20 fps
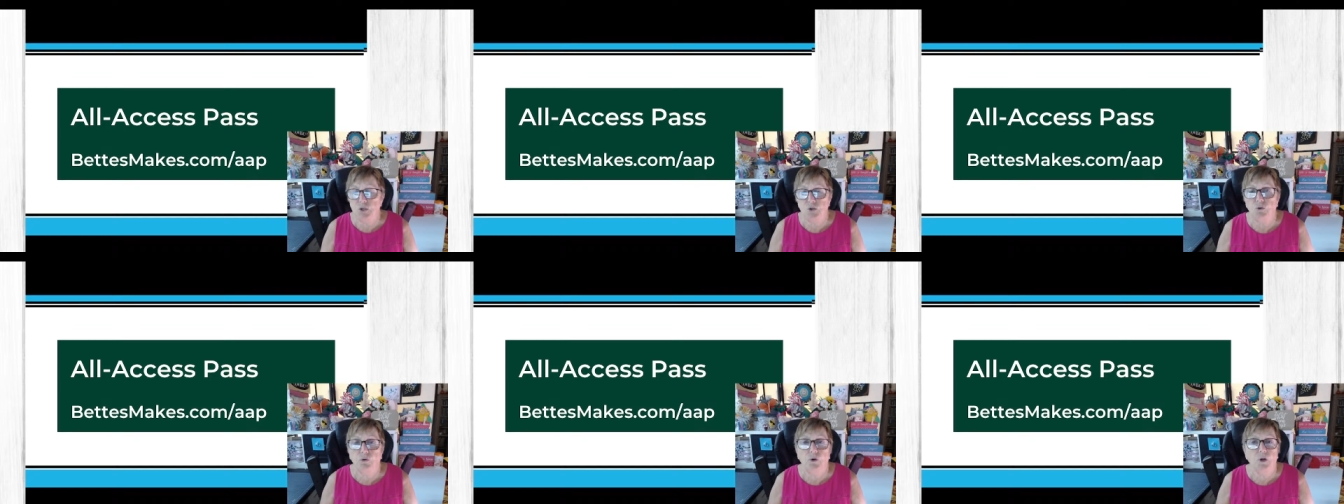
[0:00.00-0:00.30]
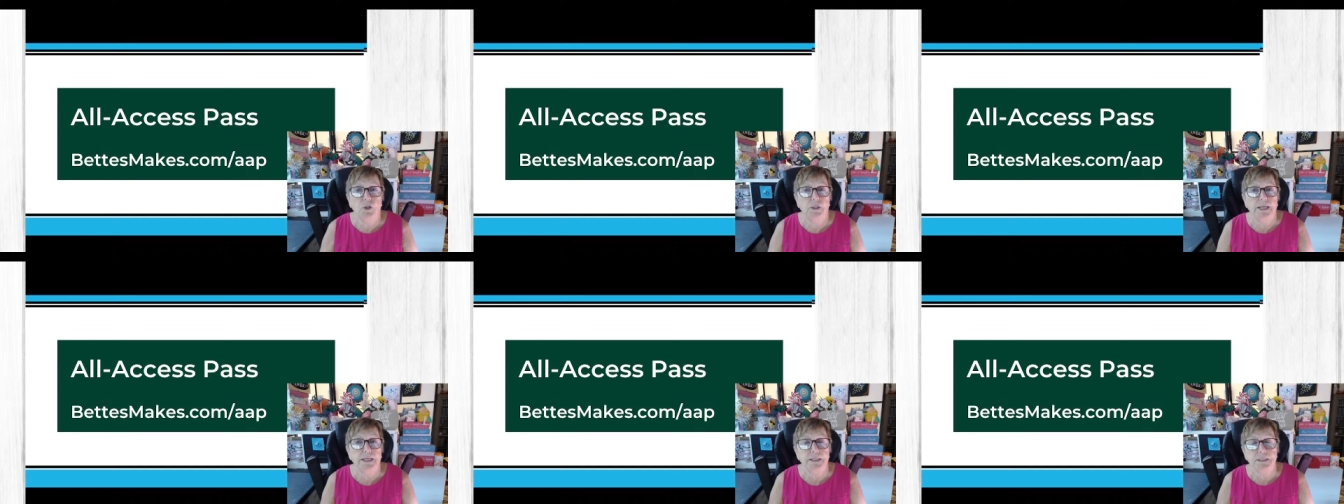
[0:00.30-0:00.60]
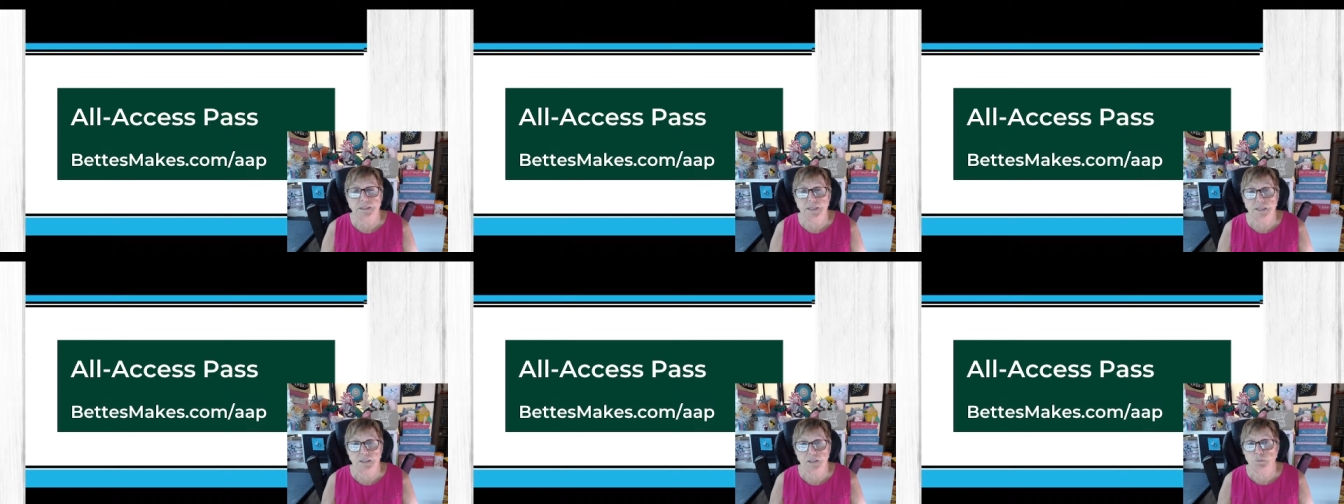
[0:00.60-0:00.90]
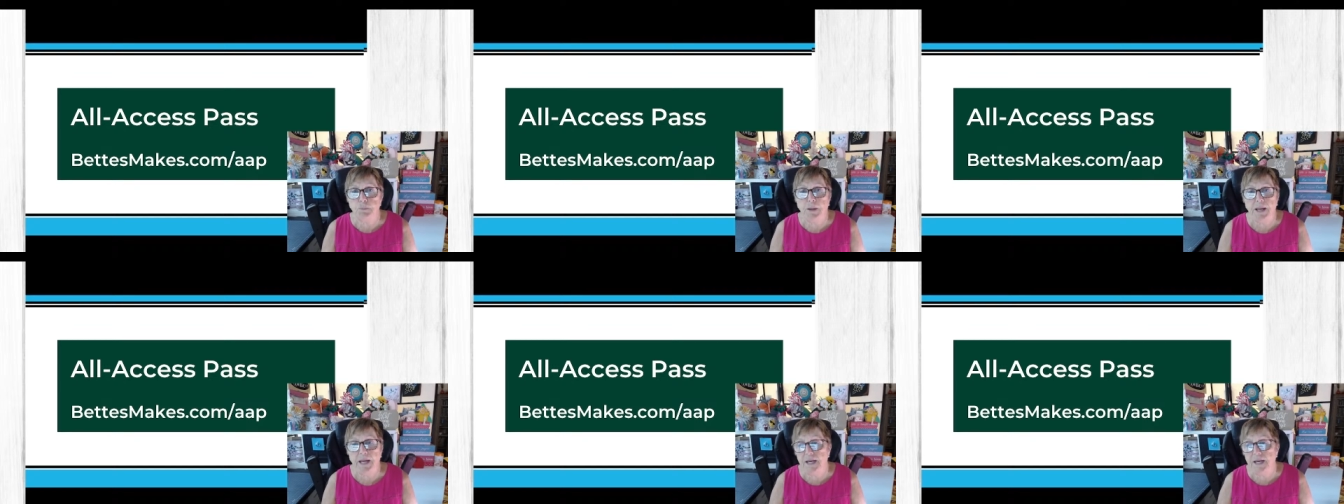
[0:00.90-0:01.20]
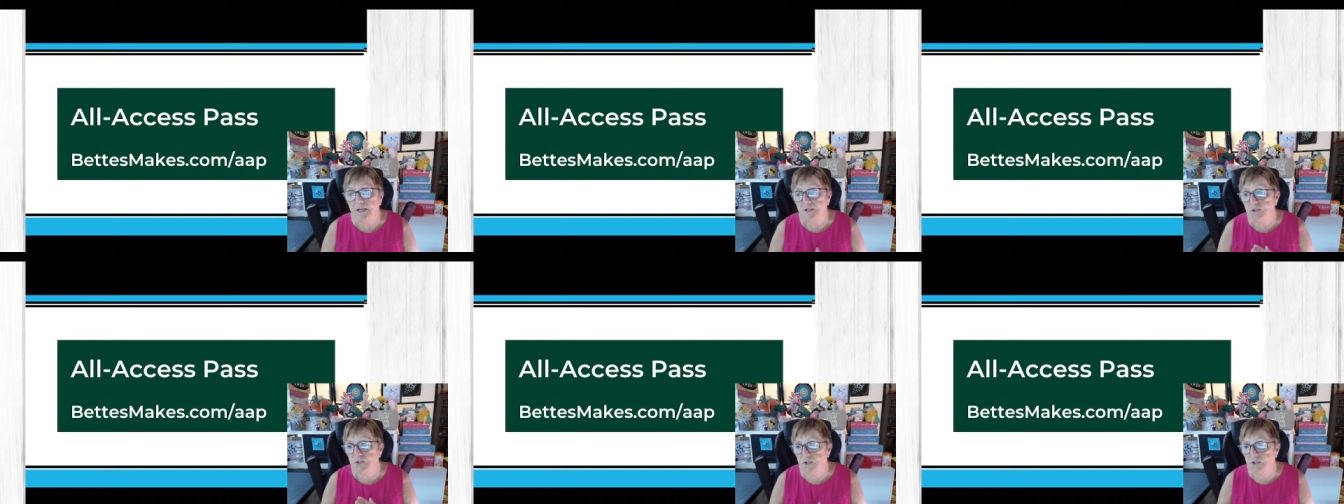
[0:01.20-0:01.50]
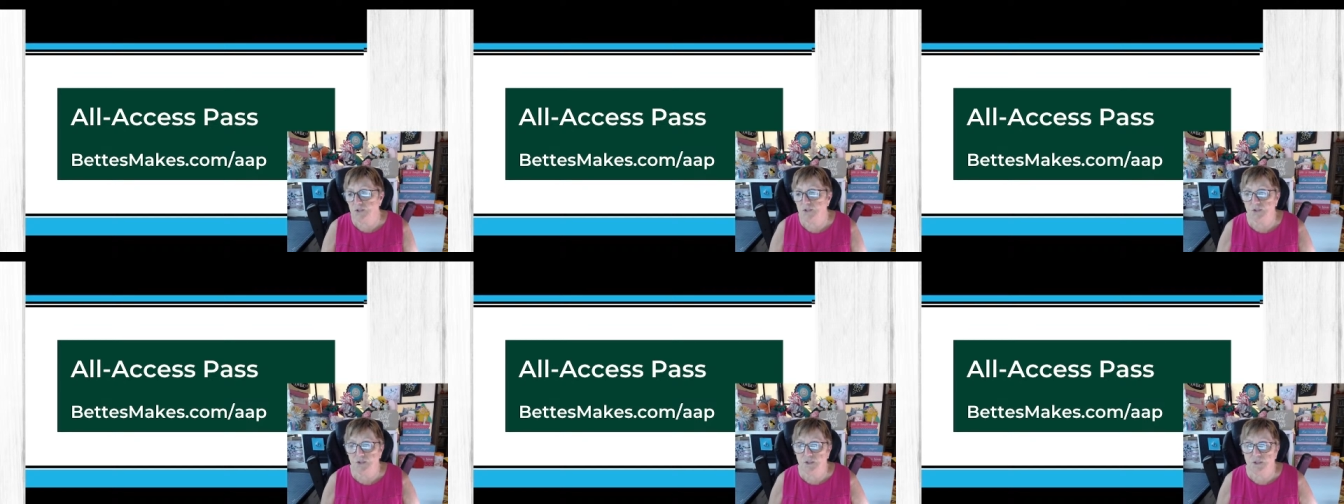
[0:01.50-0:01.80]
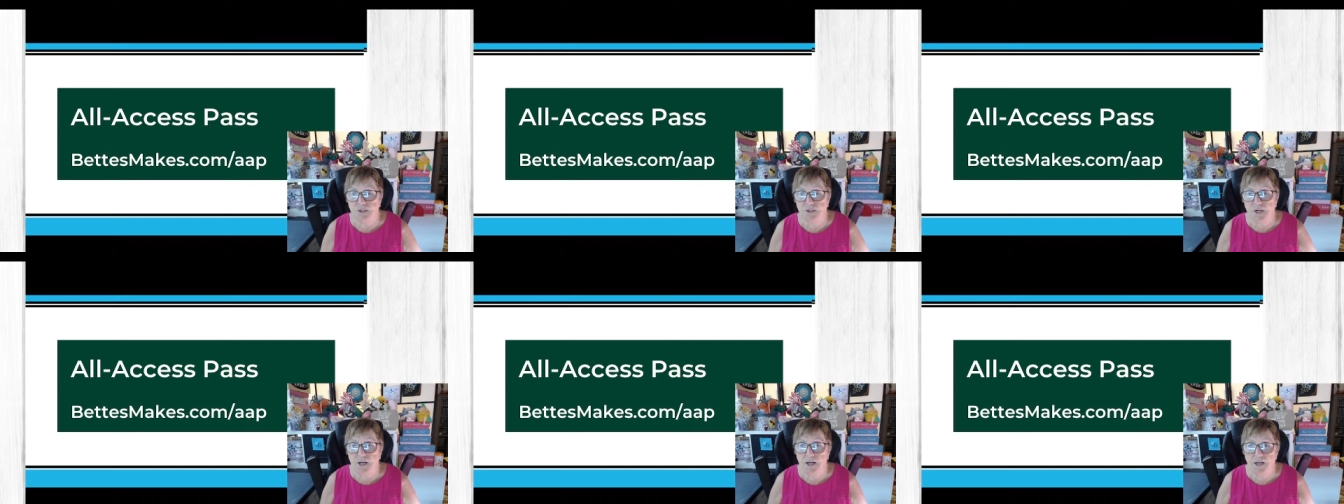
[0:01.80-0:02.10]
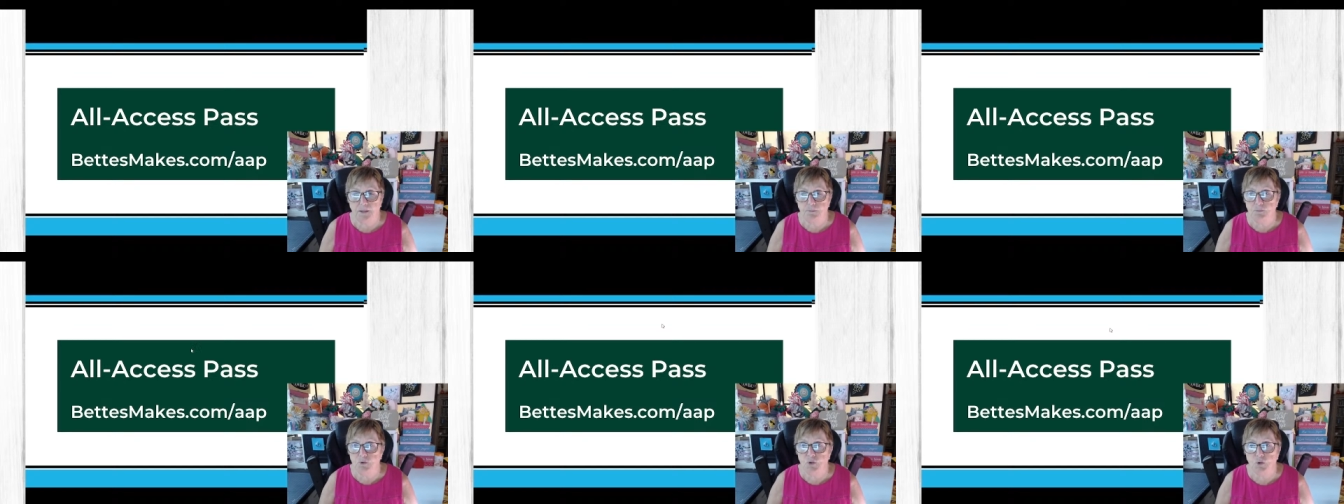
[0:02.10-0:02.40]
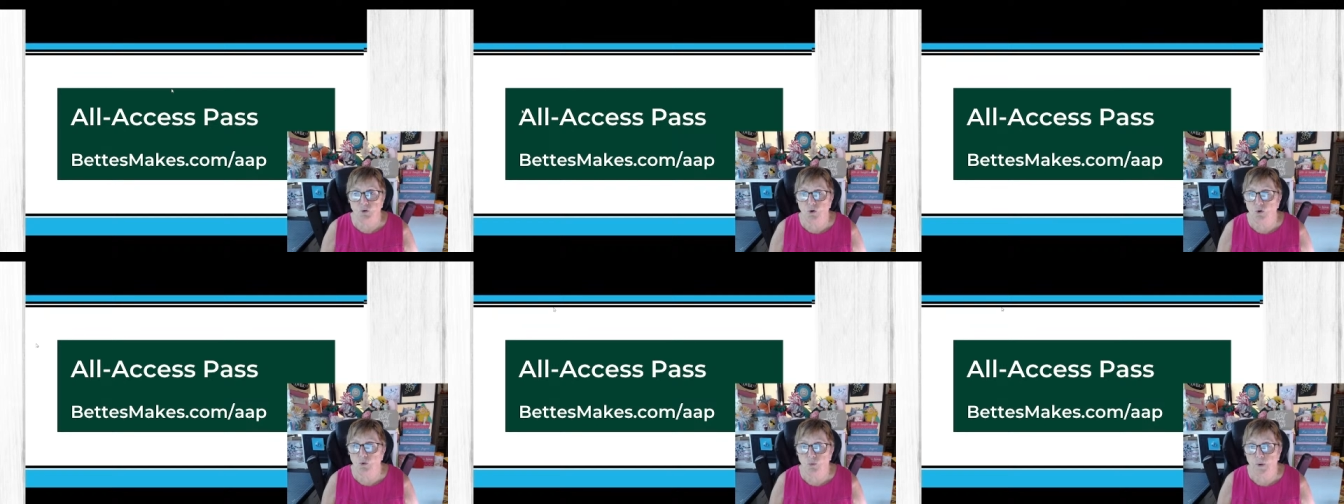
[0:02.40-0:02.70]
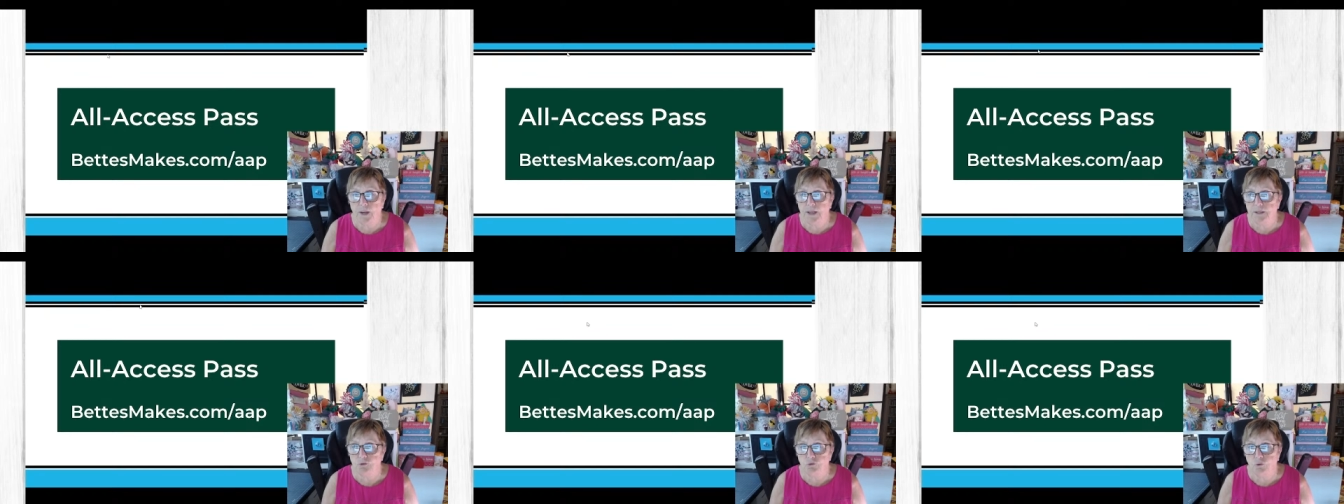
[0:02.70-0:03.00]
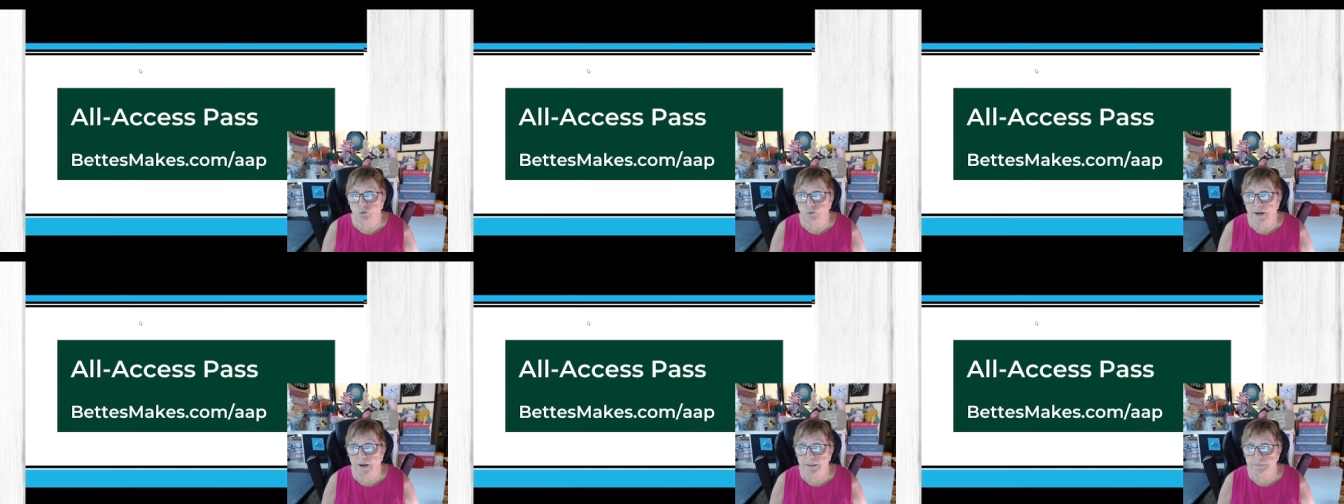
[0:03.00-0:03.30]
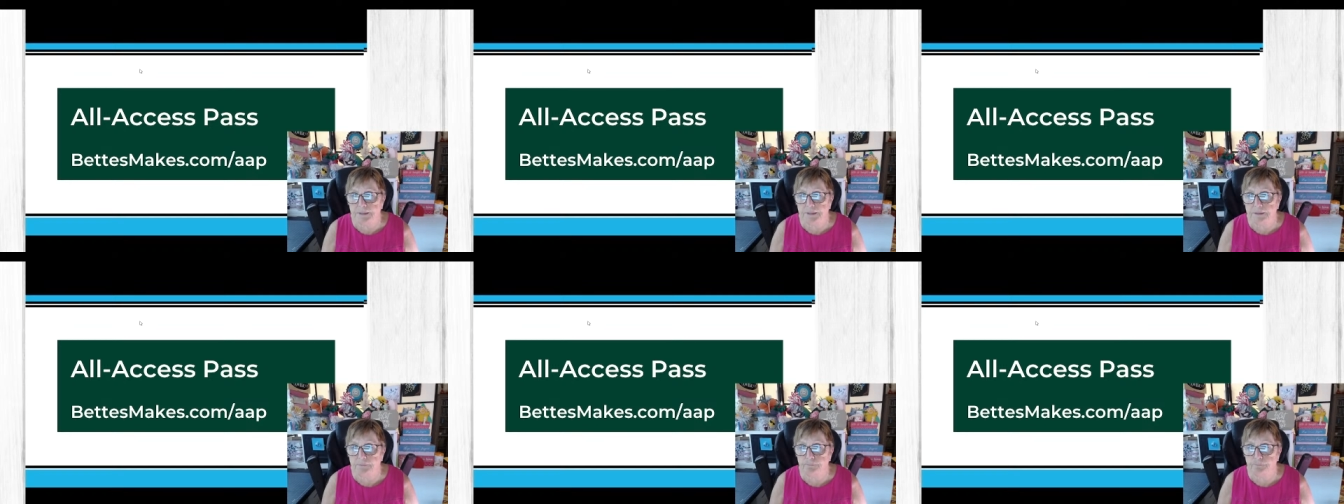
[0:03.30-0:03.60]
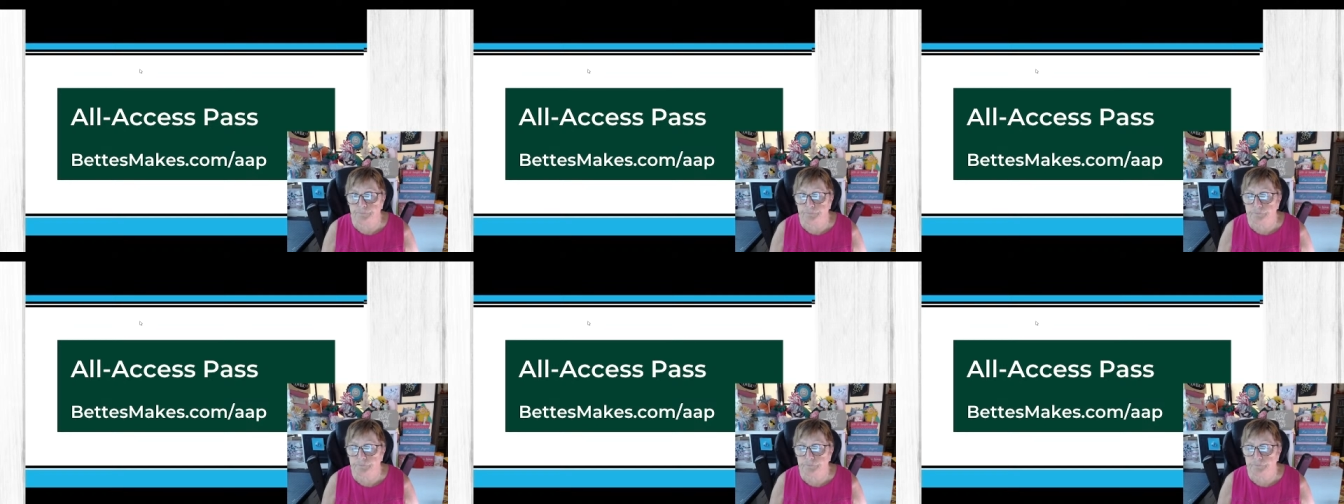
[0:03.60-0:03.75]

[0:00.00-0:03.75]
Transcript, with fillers: your all access pass, this is the time to go and grab it.